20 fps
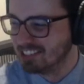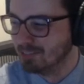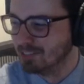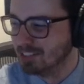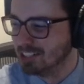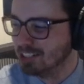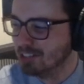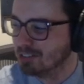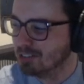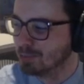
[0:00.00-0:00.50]
a
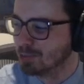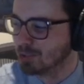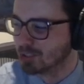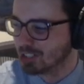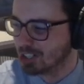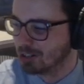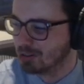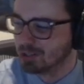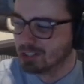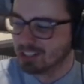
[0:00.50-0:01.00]
video
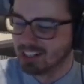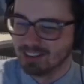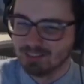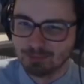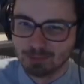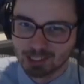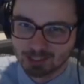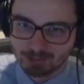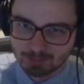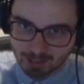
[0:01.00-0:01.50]
tomorrow where I've
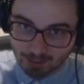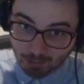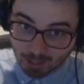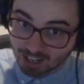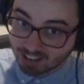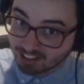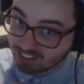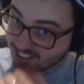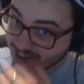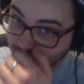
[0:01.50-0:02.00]
bugged my way
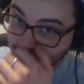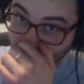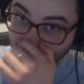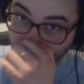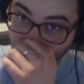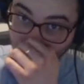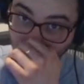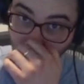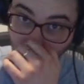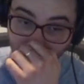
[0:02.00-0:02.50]
onto the
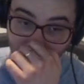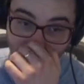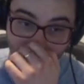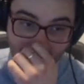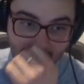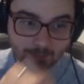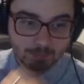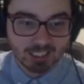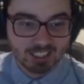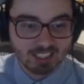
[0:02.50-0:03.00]
5th floor and I
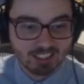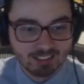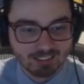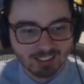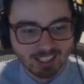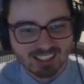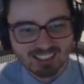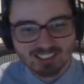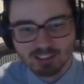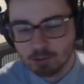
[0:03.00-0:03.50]
can beat it in
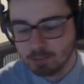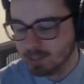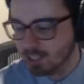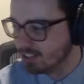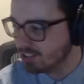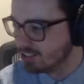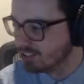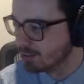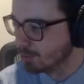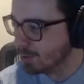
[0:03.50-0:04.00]
like 2
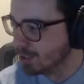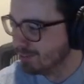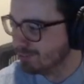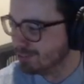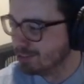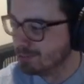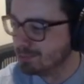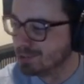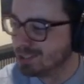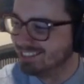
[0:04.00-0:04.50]
minutes or
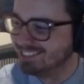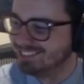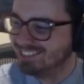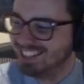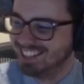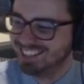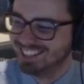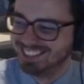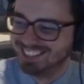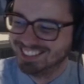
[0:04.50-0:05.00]
whatever, but
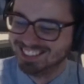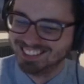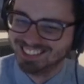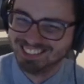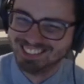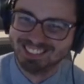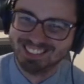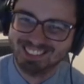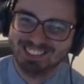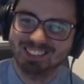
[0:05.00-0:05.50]

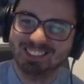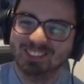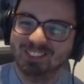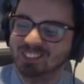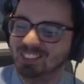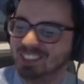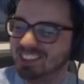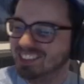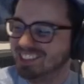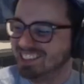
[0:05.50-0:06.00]

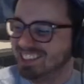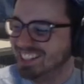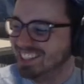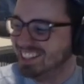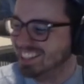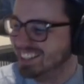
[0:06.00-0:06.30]
we'll see.